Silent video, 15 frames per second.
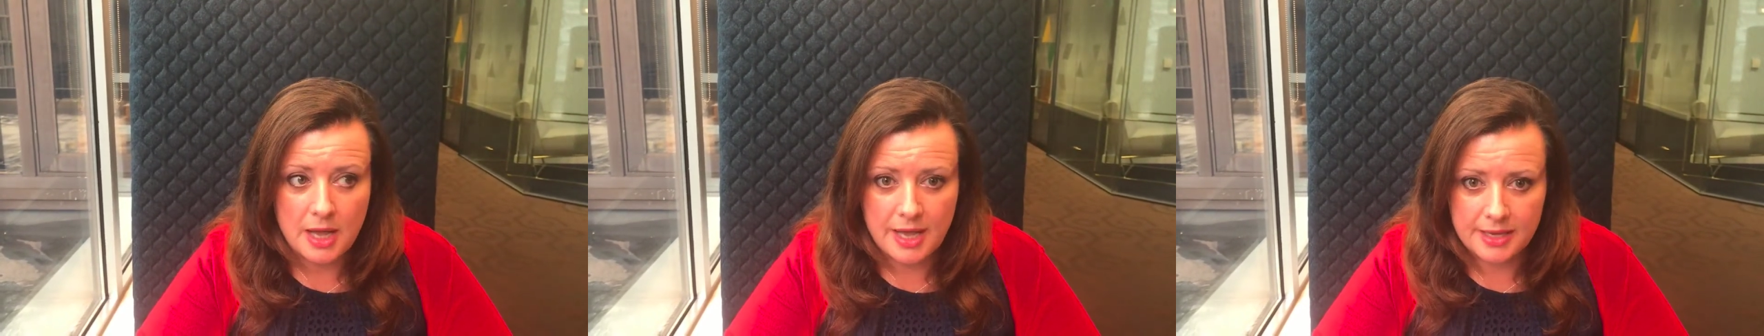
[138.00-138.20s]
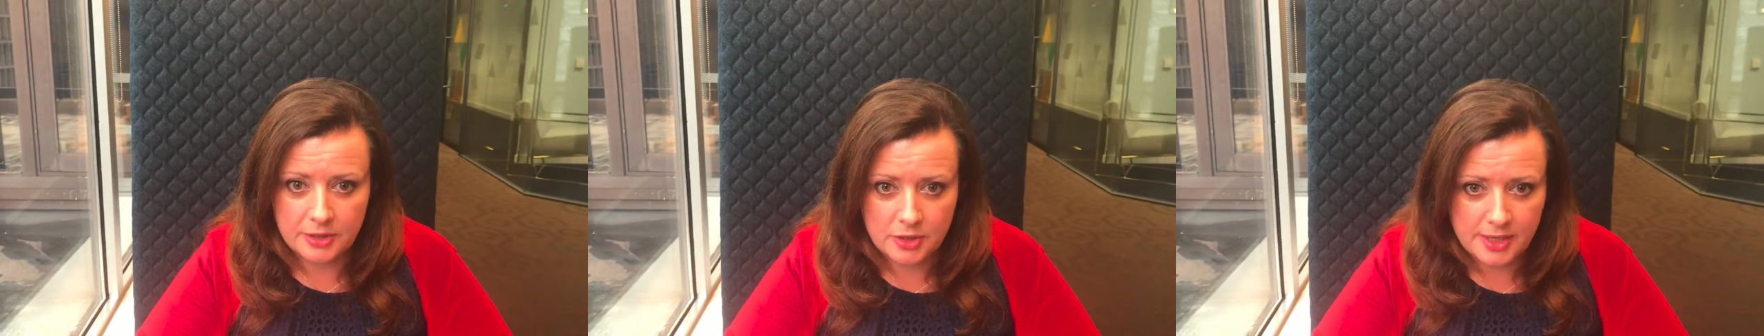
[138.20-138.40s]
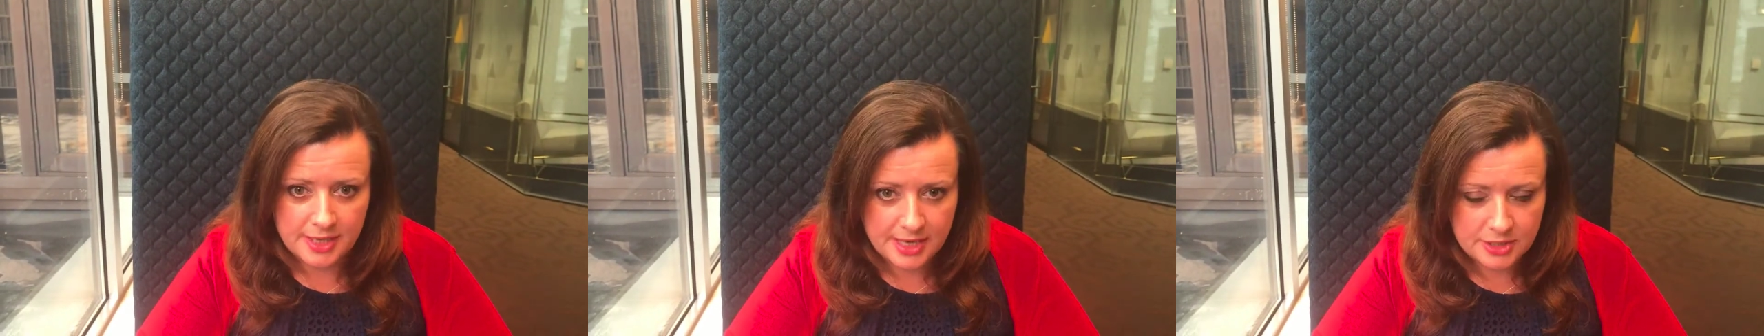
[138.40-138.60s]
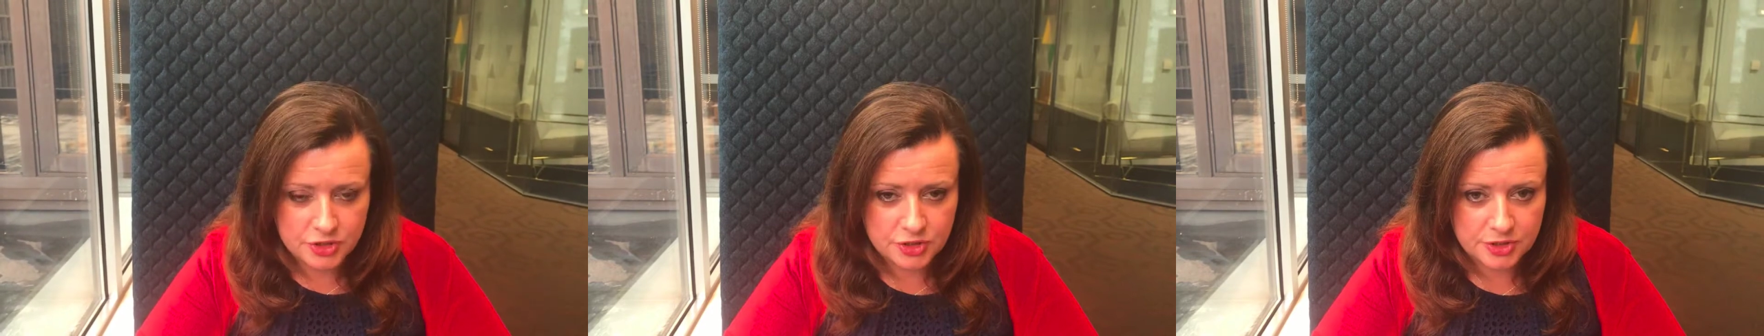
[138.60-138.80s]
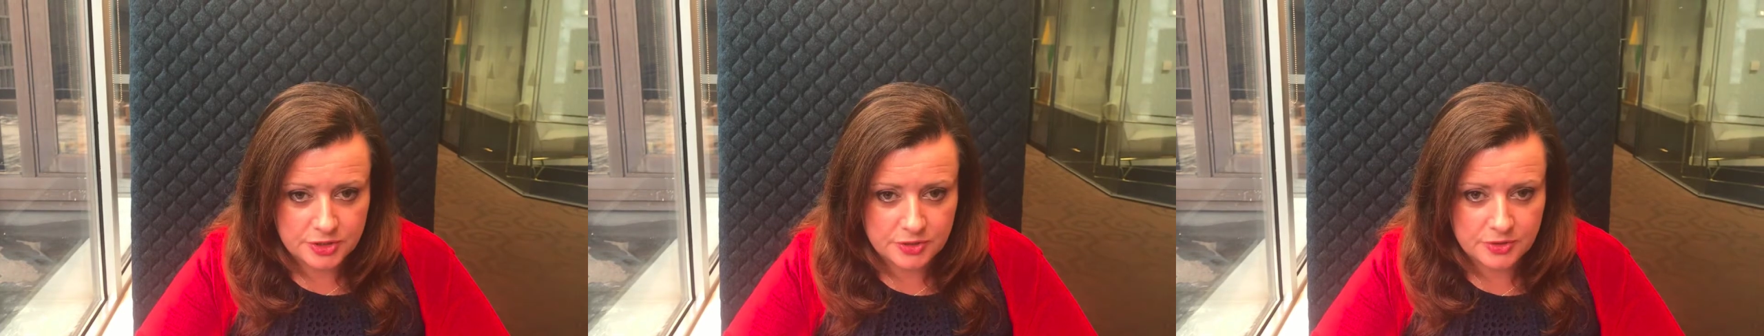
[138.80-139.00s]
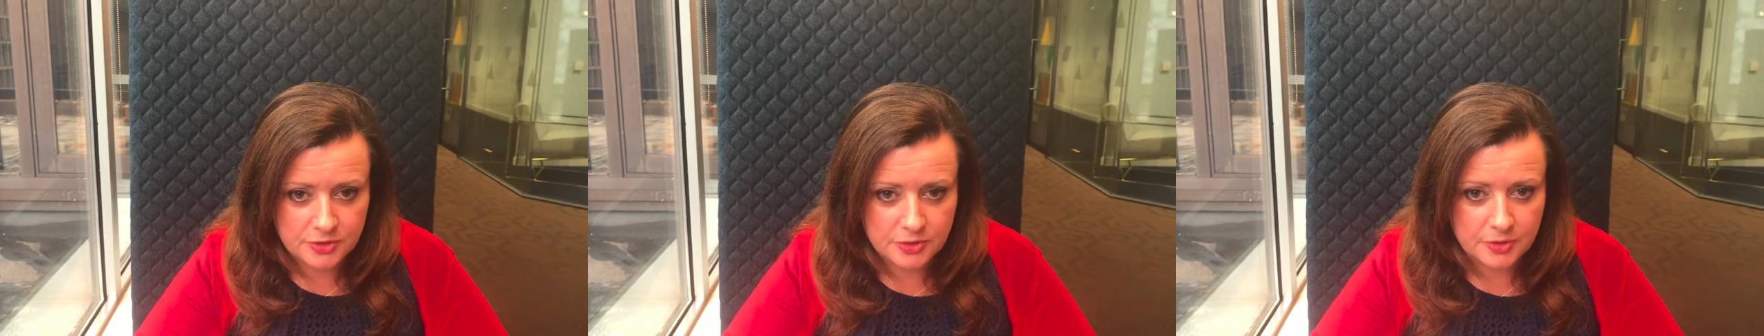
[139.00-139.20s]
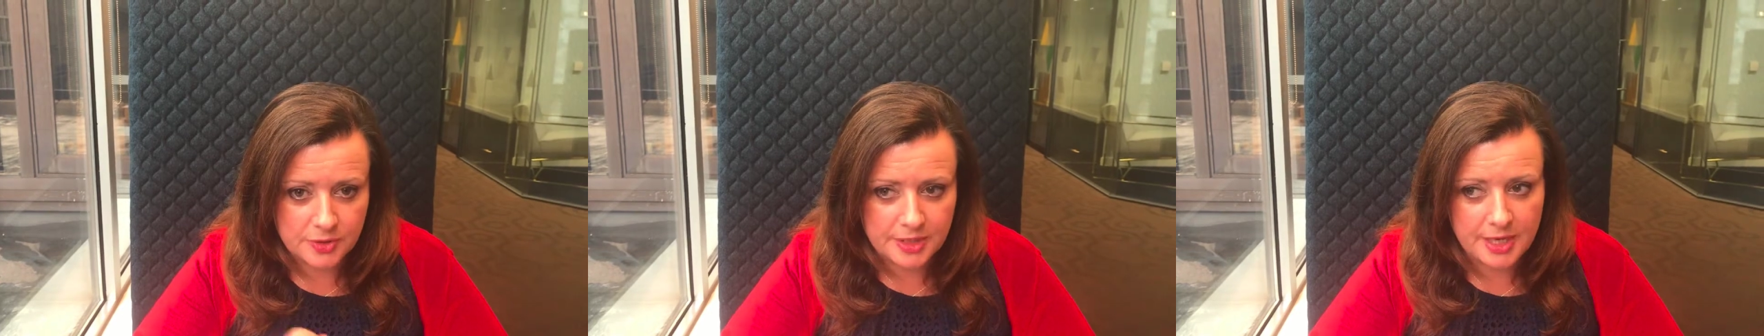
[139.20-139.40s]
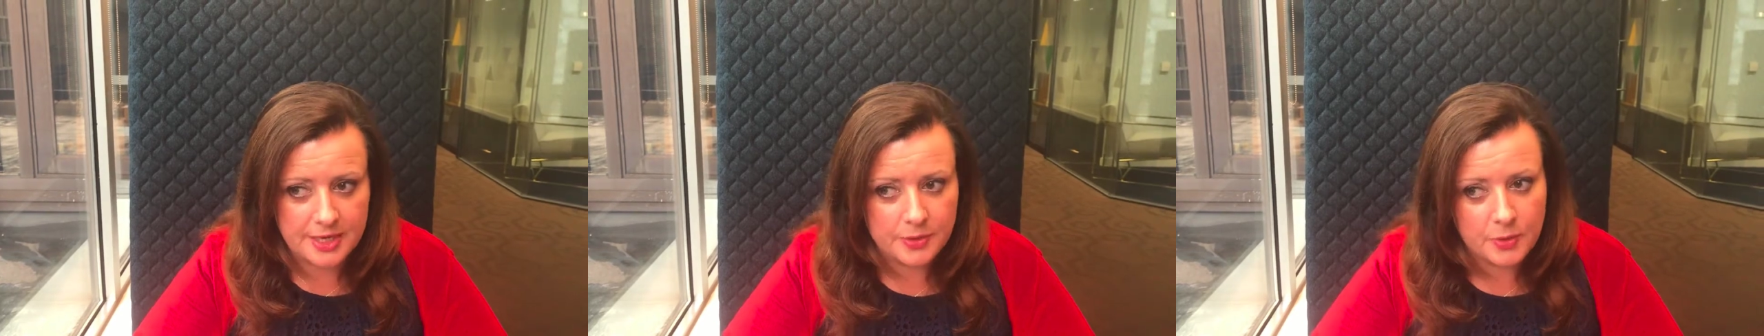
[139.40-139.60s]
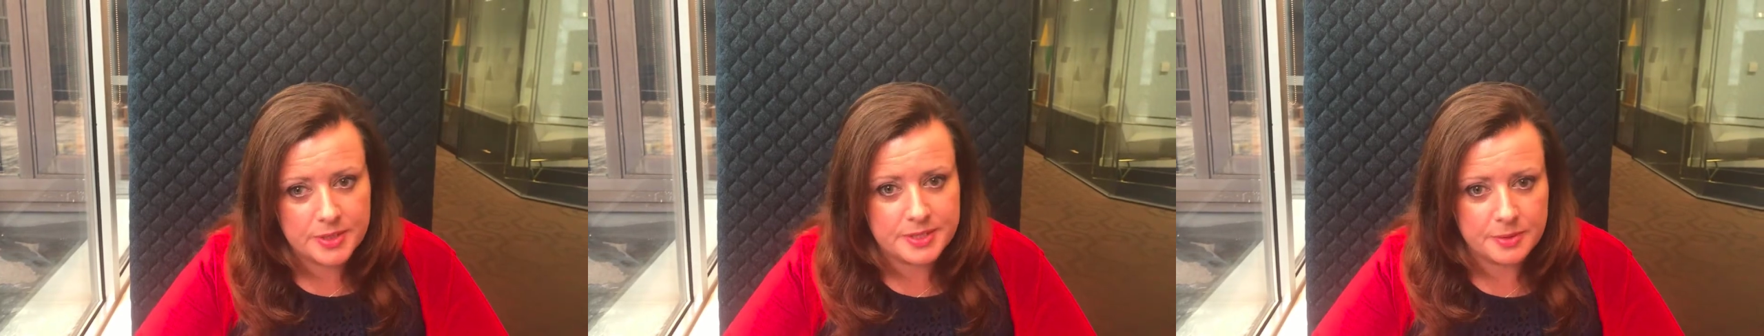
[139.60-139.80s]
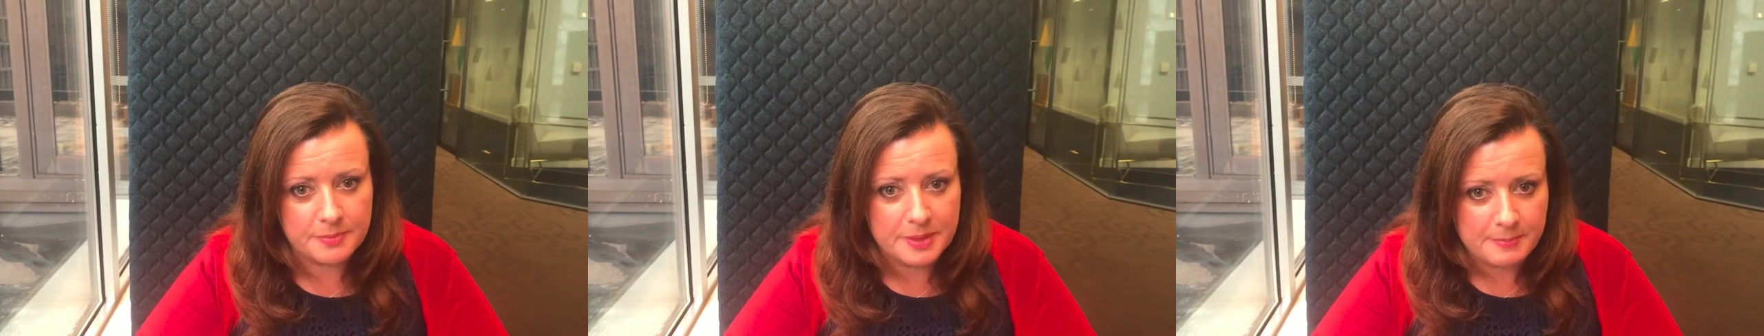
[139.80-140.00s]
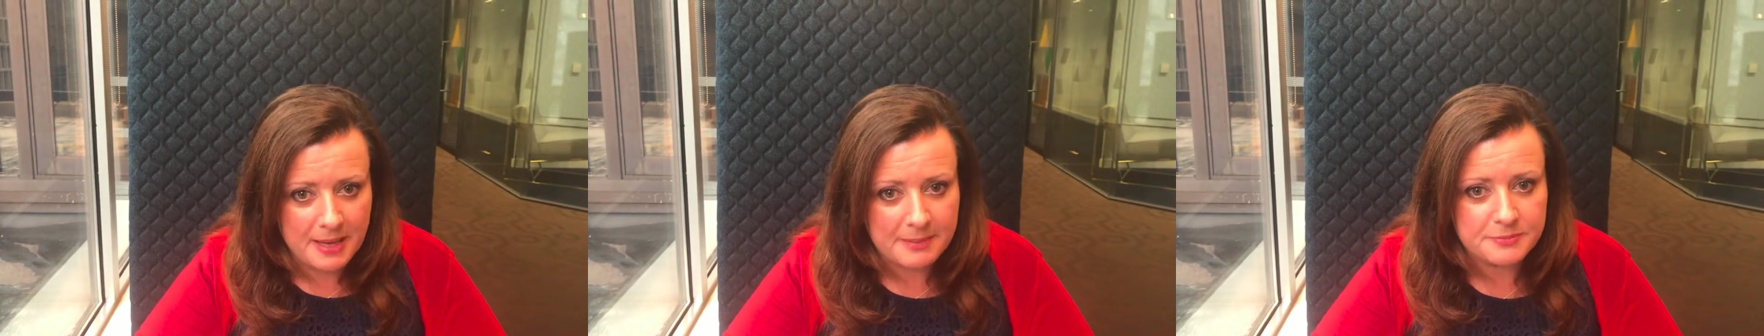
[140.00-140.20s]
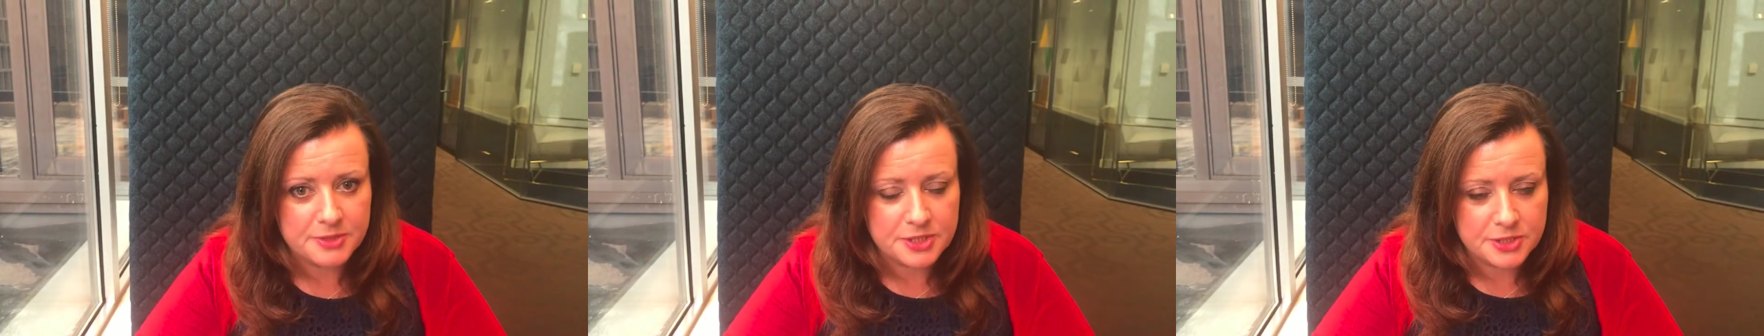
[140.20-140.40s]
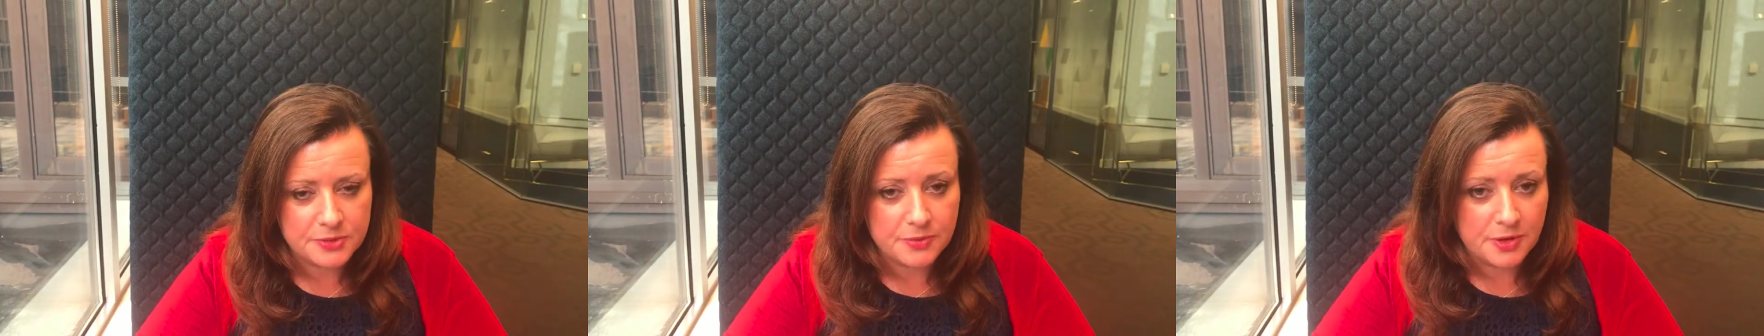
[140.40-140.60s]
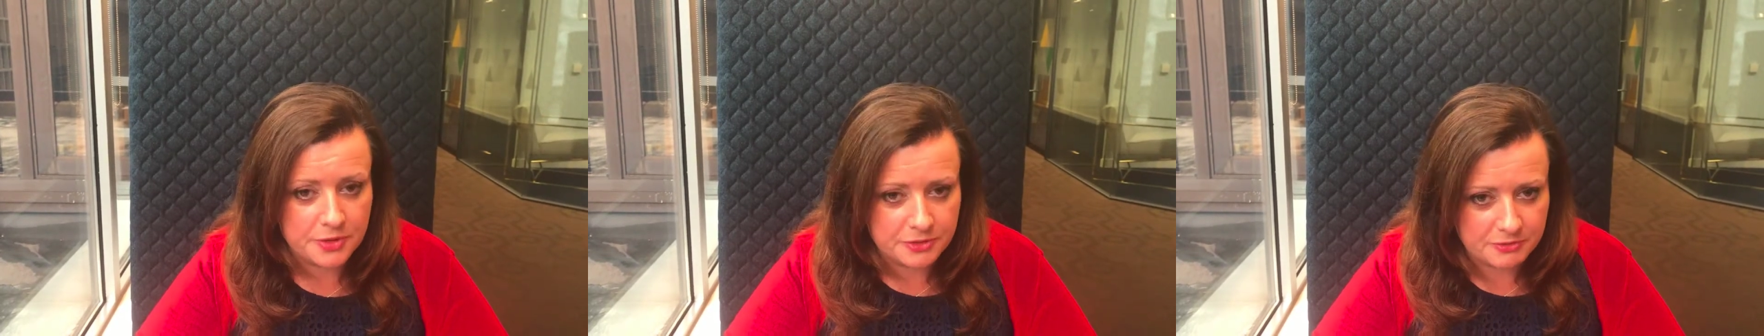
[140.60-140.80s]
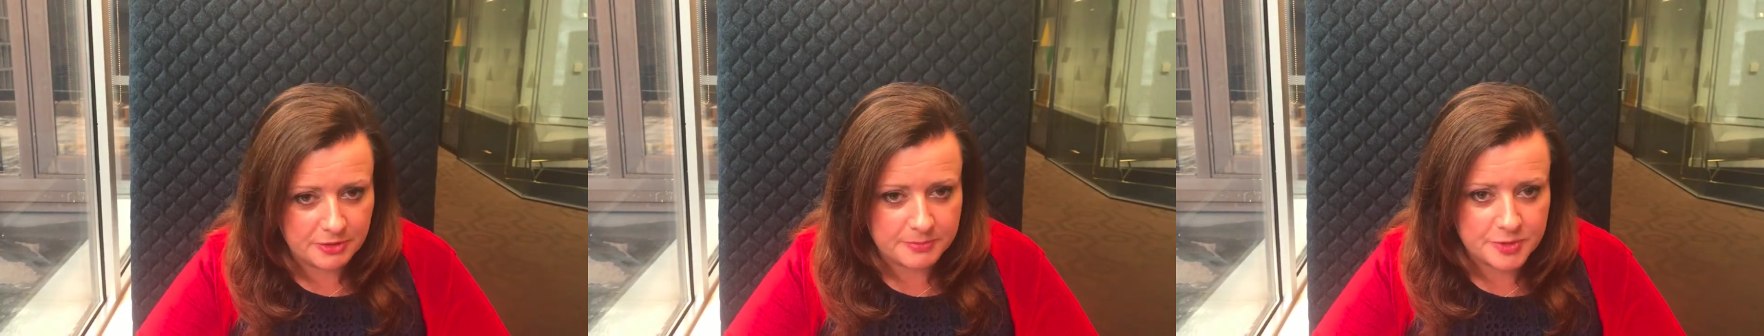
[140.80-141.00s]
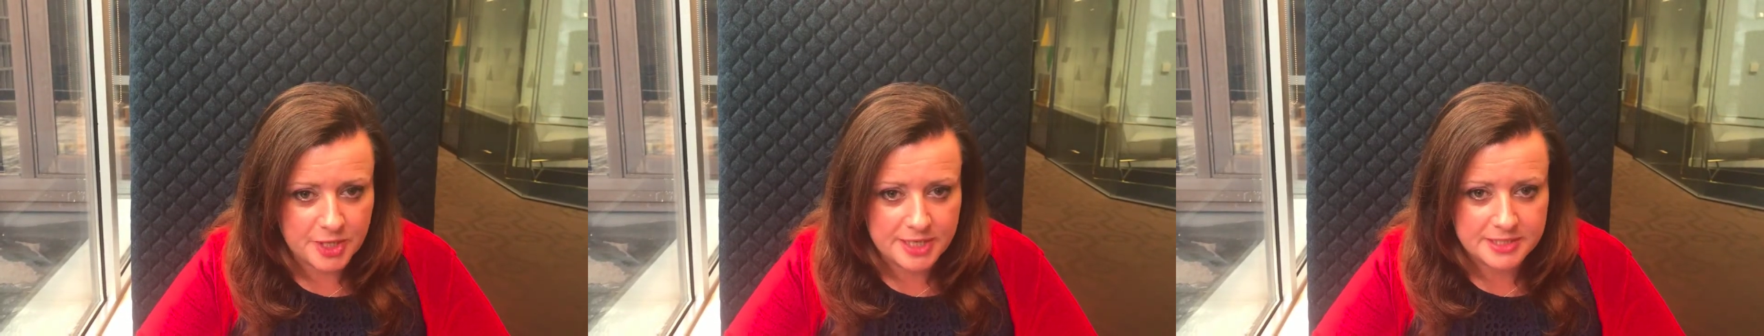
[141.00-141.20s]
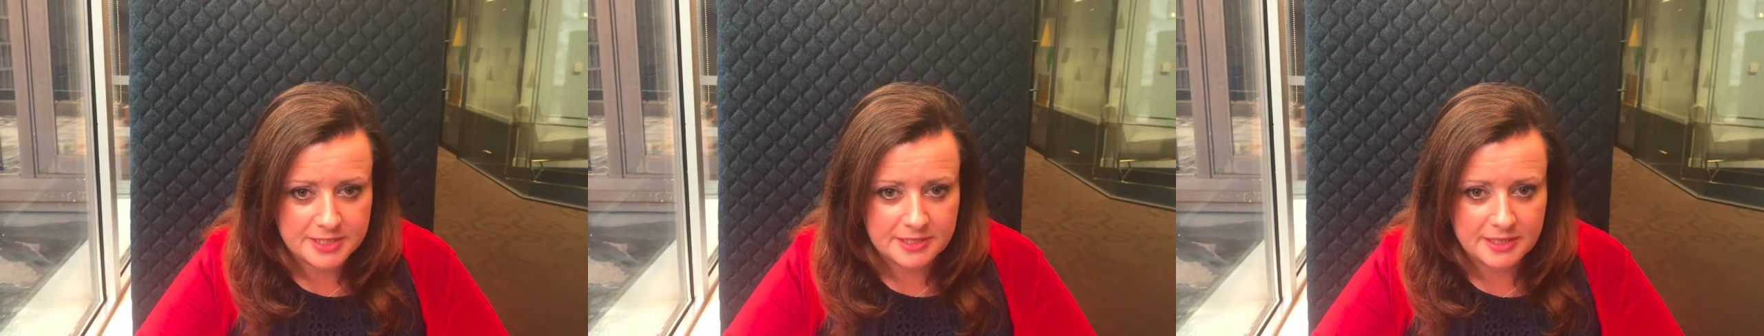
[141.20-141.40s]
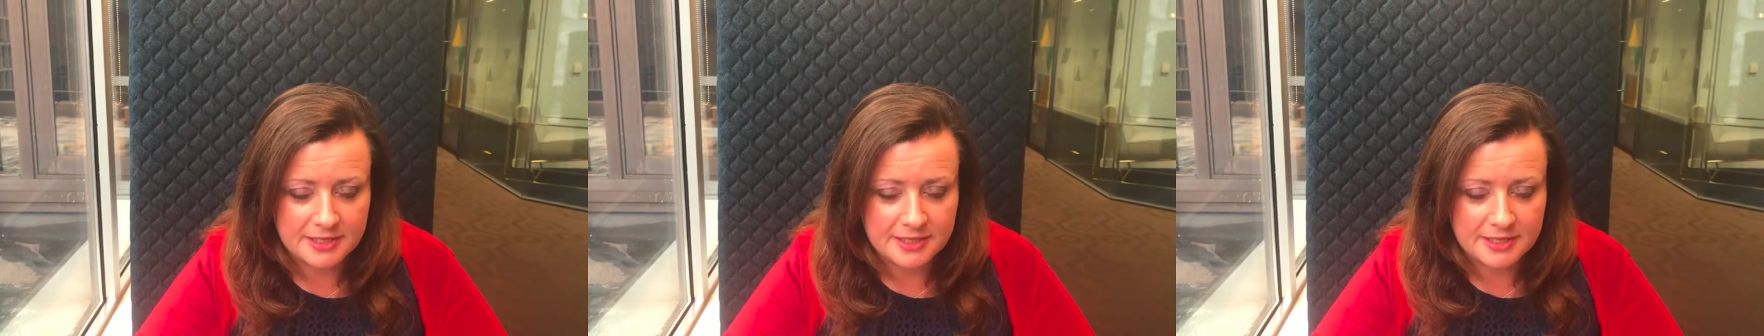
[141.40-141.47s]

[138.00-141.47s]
a collection or can also be mapped to other objects,